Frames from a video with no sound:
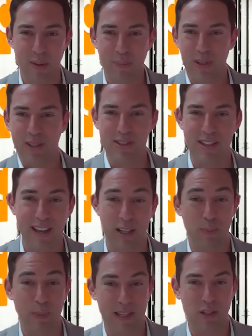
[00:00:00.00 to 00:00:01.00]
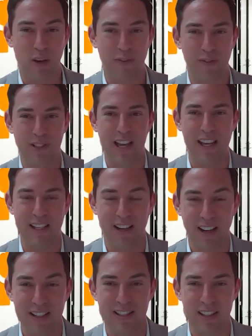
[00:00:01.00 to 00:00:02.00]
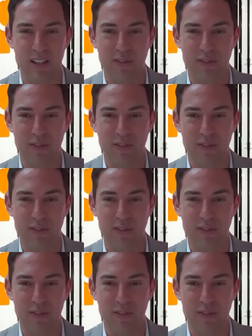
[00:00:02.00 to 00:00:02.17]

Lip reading: because the next best offer is 890.